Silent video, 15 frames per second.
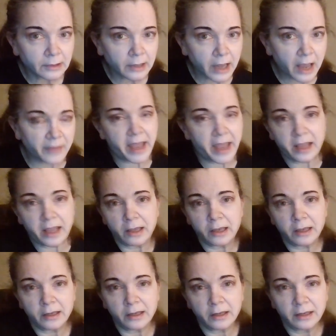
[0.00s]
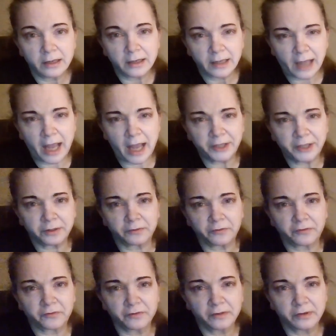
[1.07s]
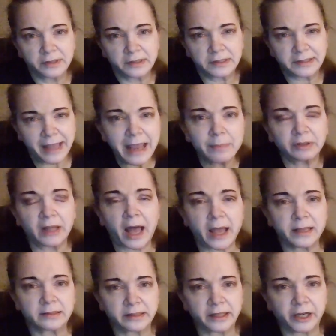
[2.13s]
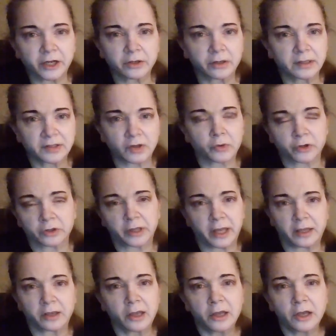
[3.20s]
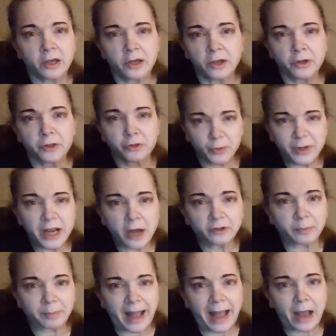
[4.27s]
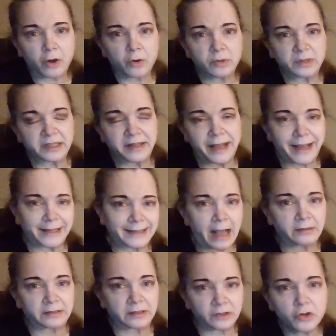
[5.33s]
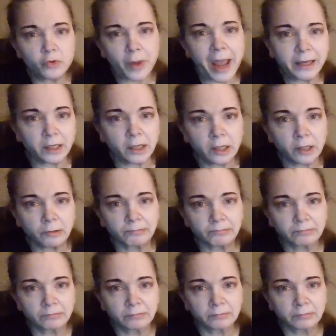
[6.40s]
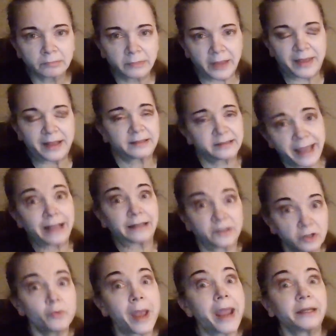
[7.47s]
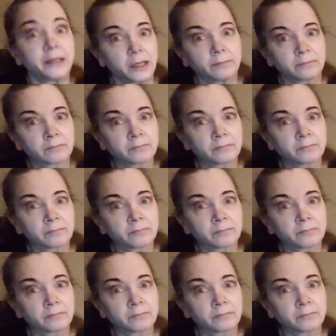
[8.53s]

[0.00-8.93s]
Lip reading: and they kind of stabilize there. So they're like 300 pounds and they get down to 280 and they stay at 280.